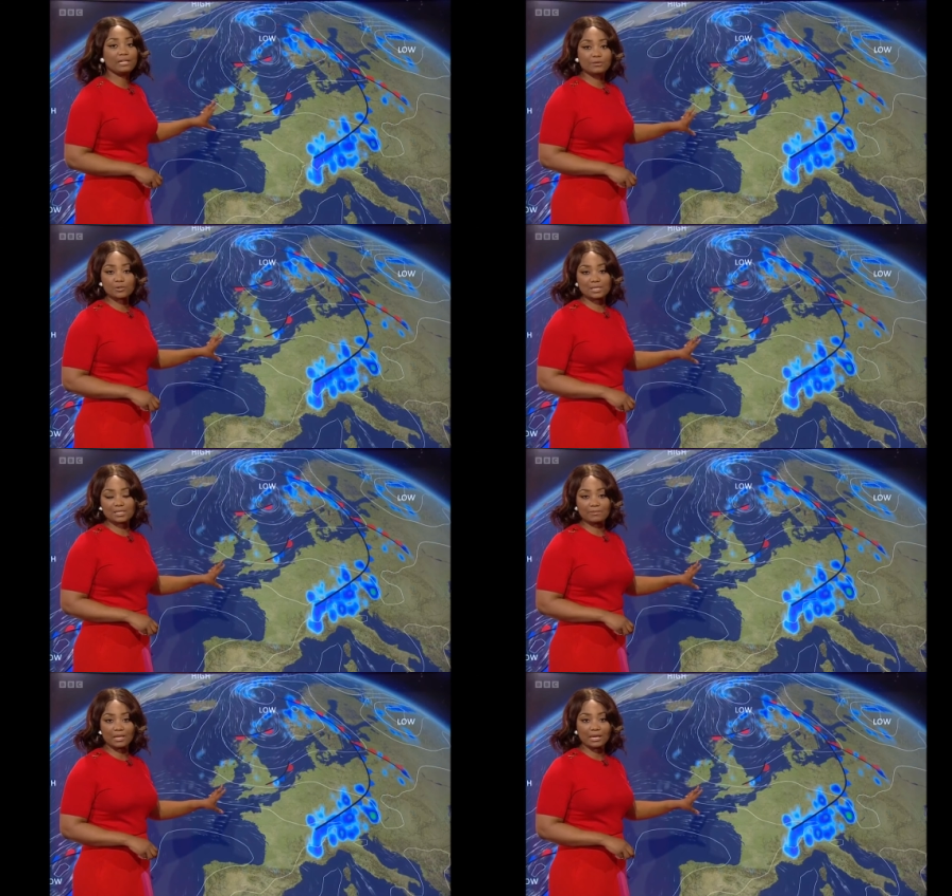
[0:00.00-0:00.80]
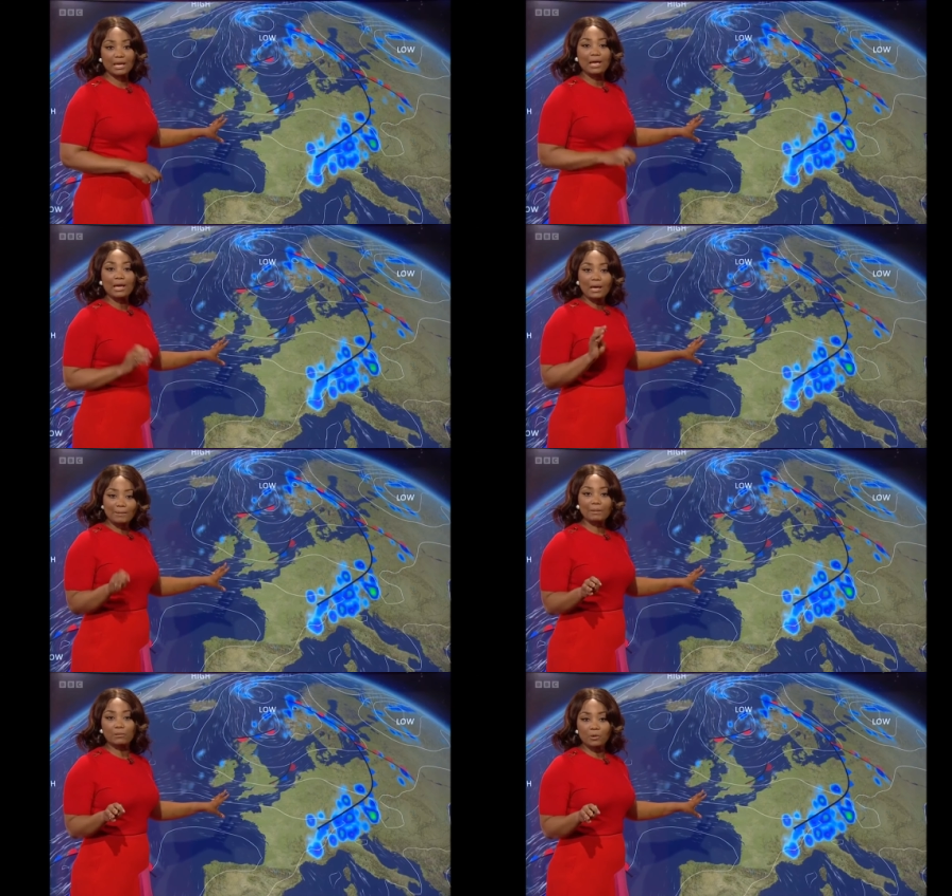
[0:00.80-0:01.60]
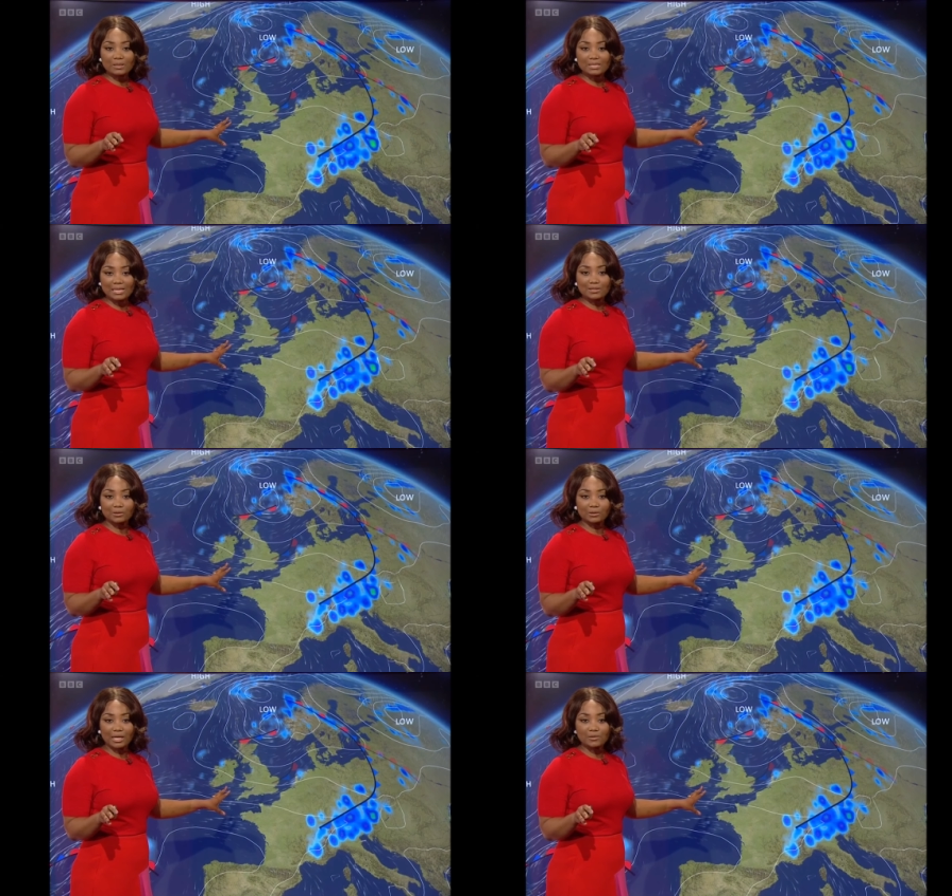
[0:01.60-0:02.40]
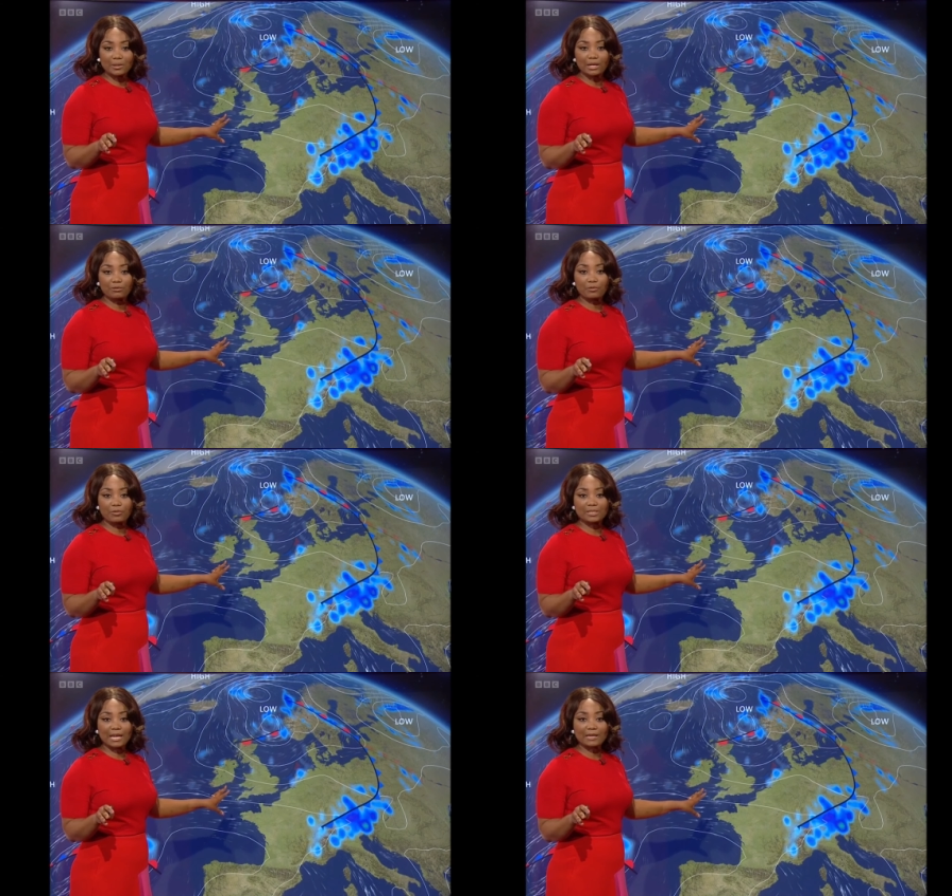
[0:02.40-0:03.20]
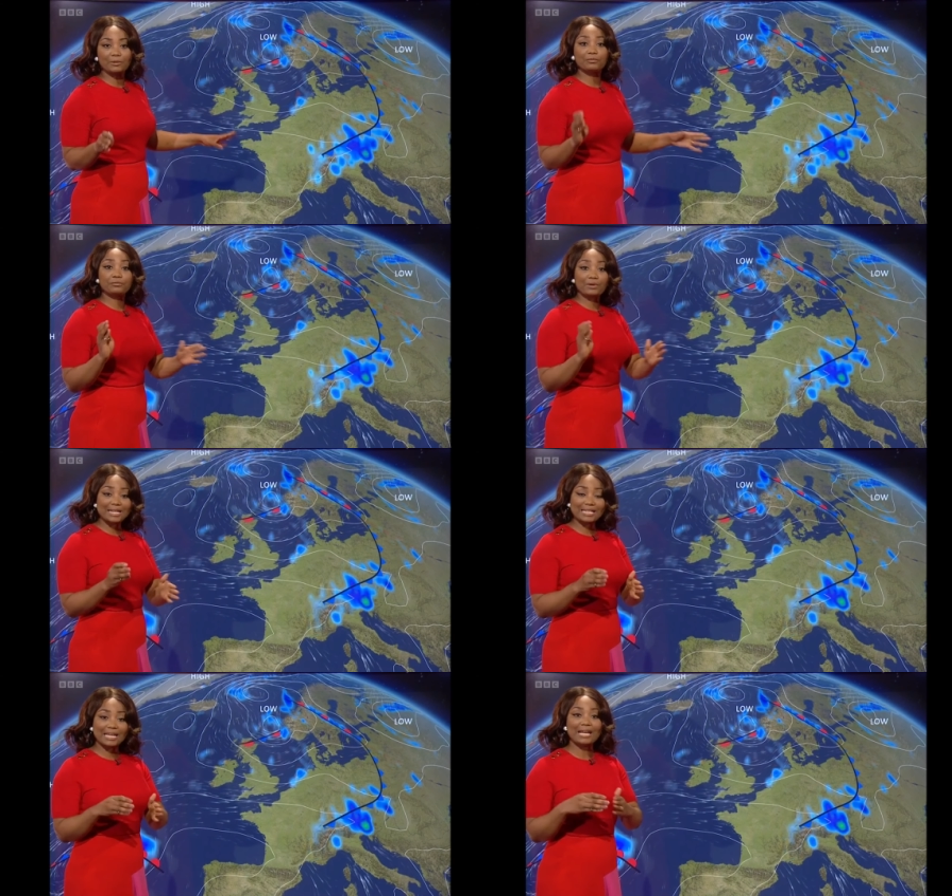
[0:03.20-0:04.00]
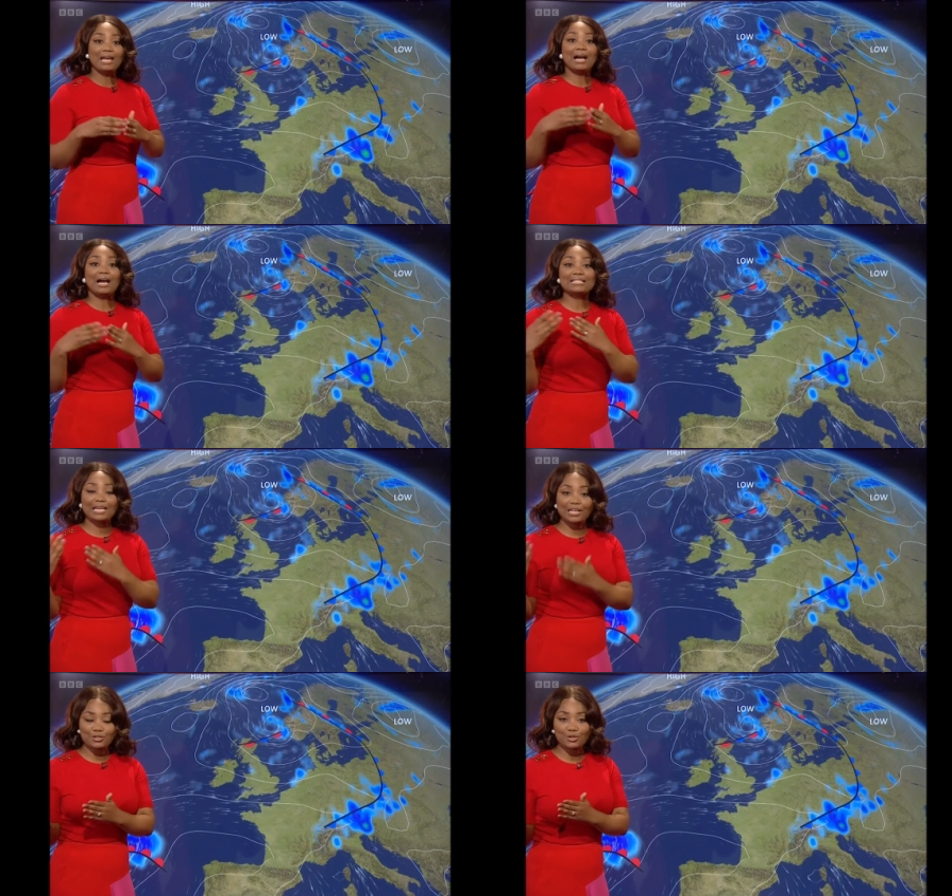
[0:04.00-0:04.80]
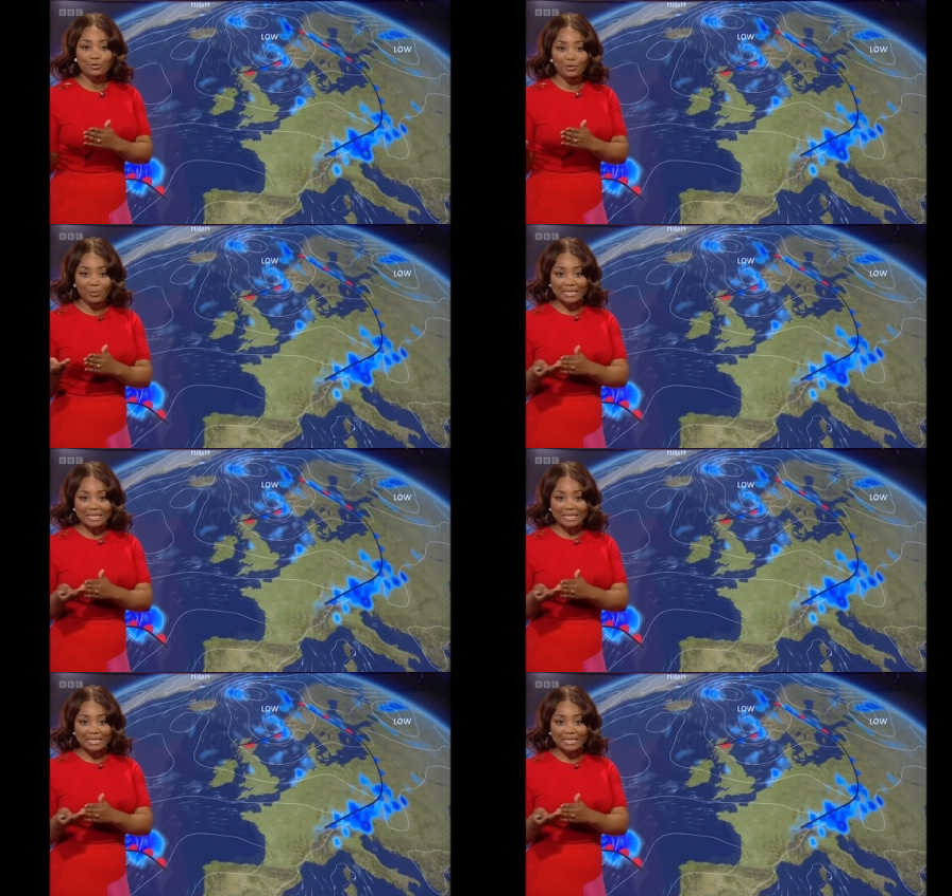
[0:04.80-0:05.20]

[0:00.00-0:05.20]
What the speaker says: leave us with something a bit more settled as we head through the day. But Friday and into the